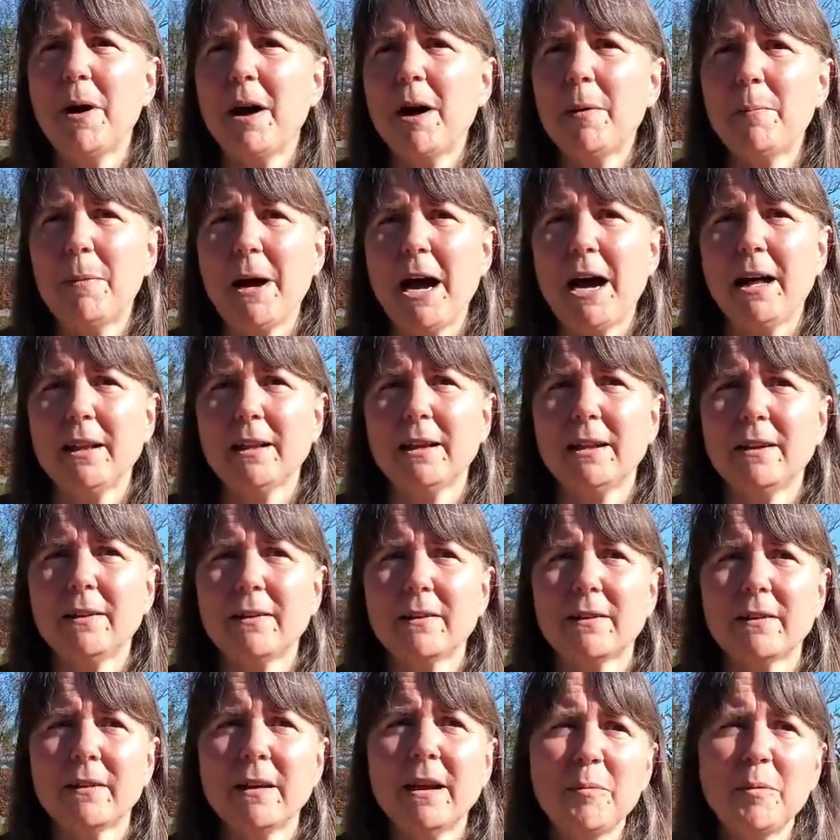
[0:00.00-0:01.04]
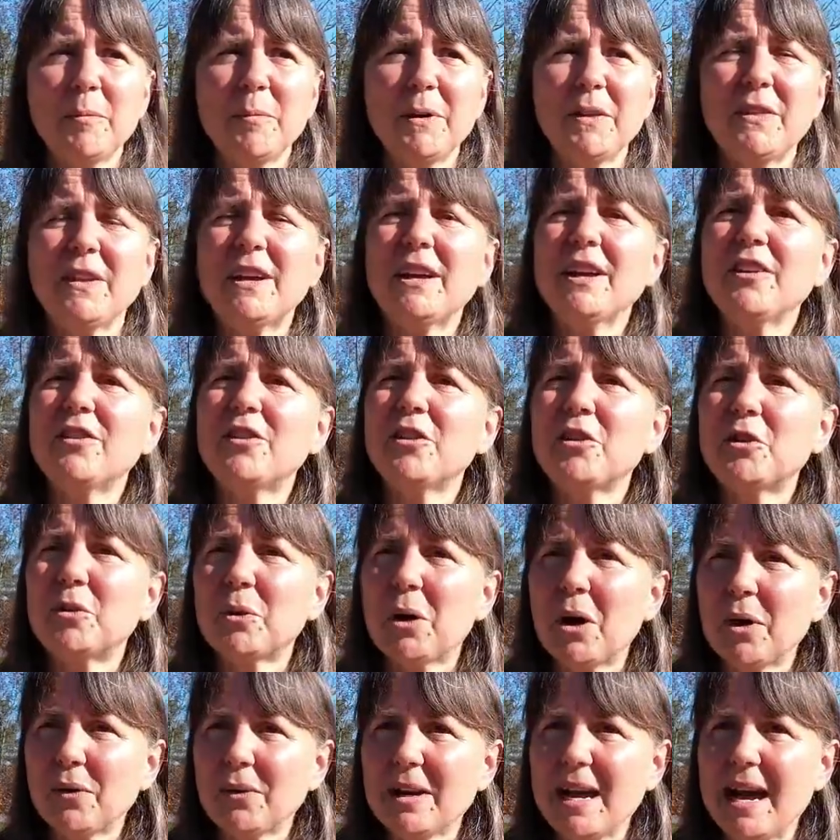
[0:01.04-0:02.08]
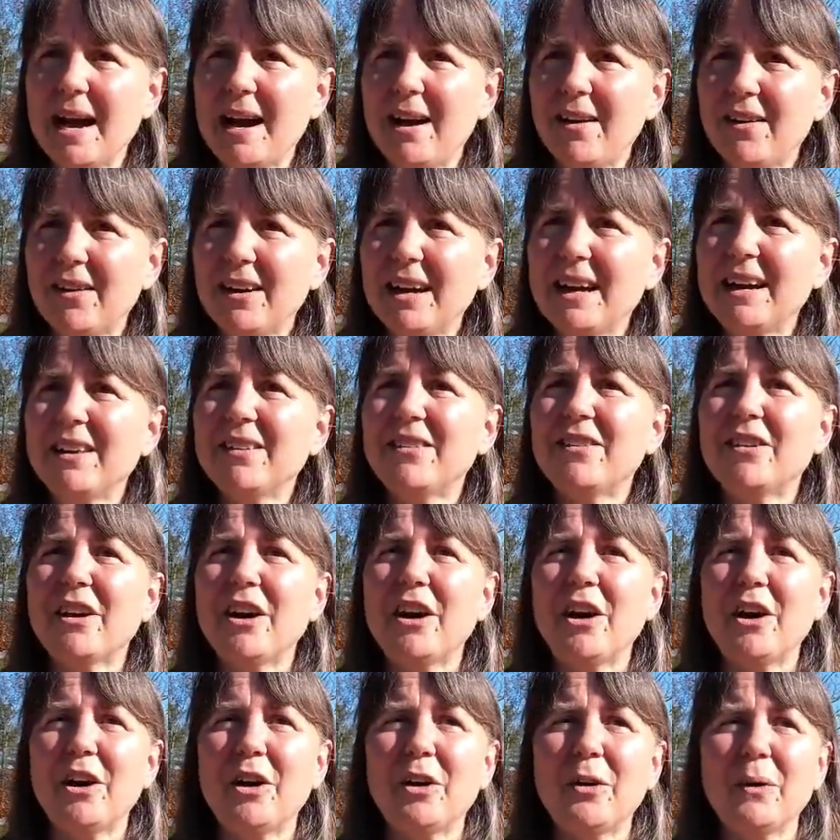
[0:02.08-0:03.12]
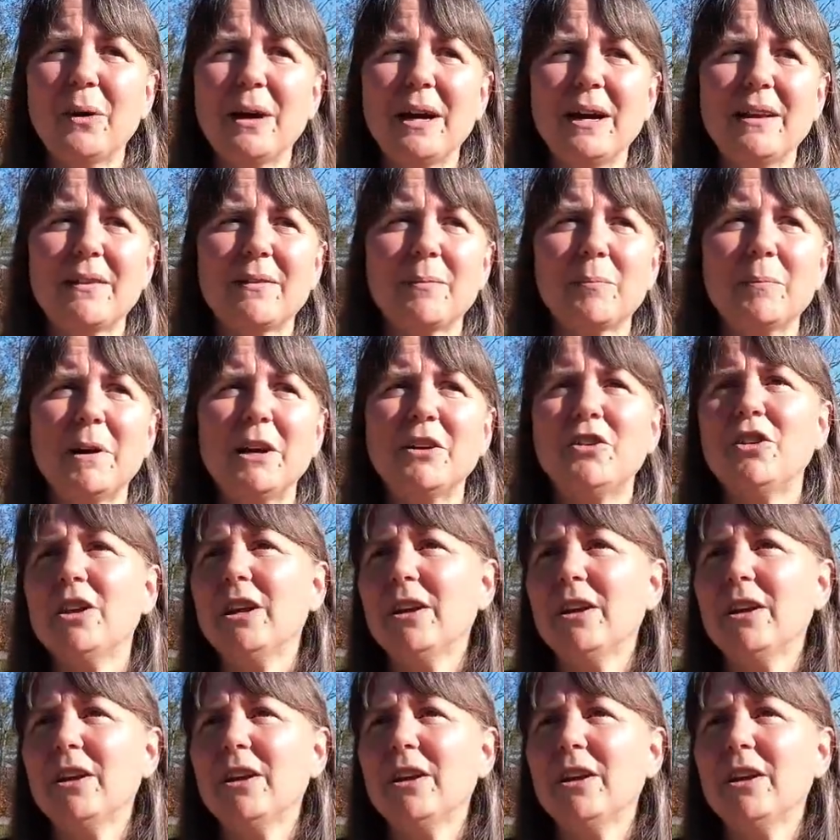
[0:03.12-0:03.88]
A balance. But the kids are grown now, and so it's much